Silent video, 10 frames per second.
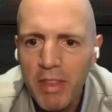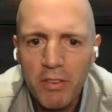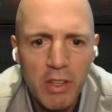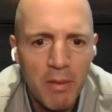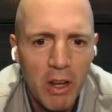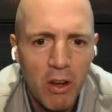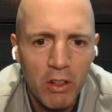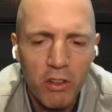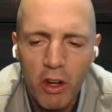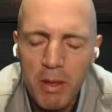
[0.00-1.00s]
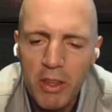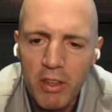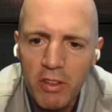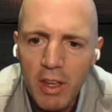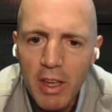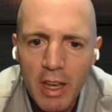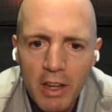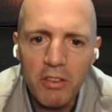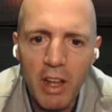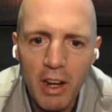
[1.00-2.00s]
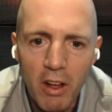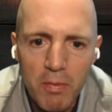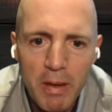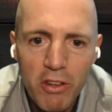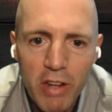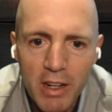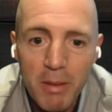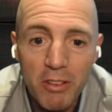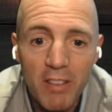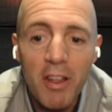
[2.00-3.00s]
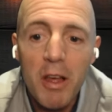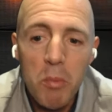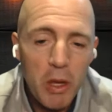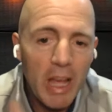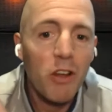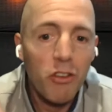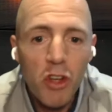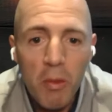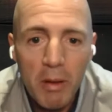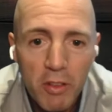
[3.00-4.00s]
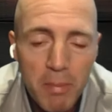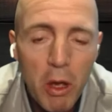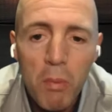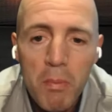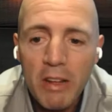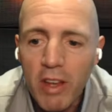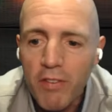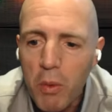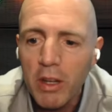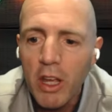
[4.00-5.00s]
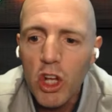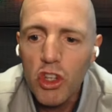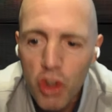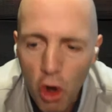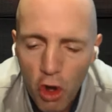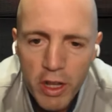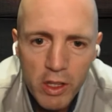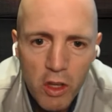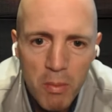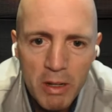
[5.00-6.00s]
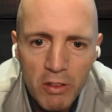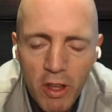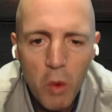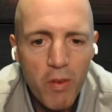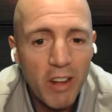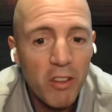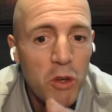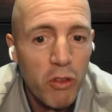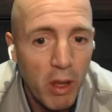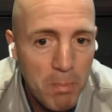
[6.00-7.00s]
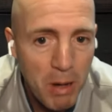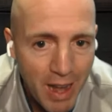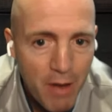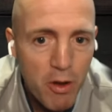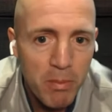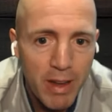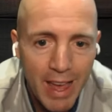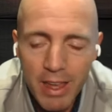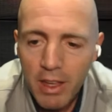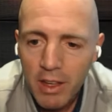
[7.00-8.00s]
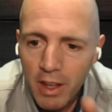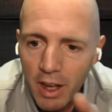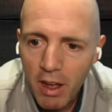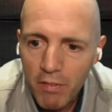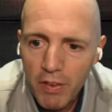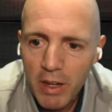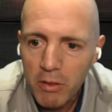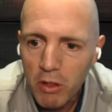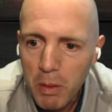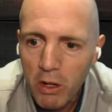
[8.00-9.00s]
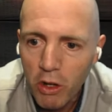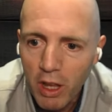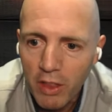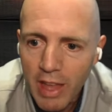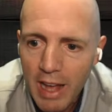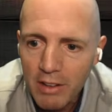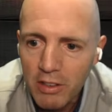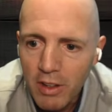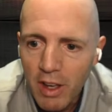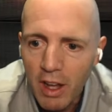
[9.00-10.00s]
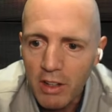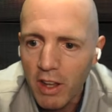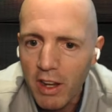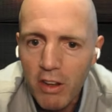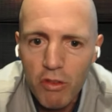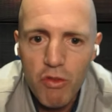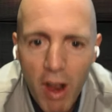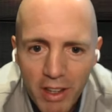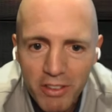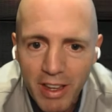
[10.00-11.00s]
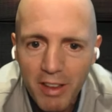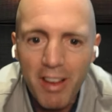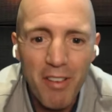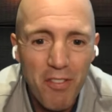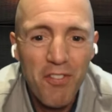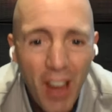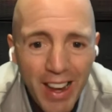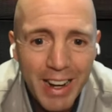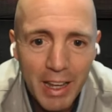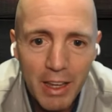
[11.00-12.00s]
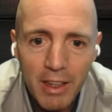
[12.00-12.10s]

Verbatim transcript: thanks for coming along and joining me on this, because largely been chatting to myself. But we get lots of comments. And by all means, everyone, join in the comments. We've had some news out on Polarium today. And Vadim's just been looking at that. And it is rising. Finally,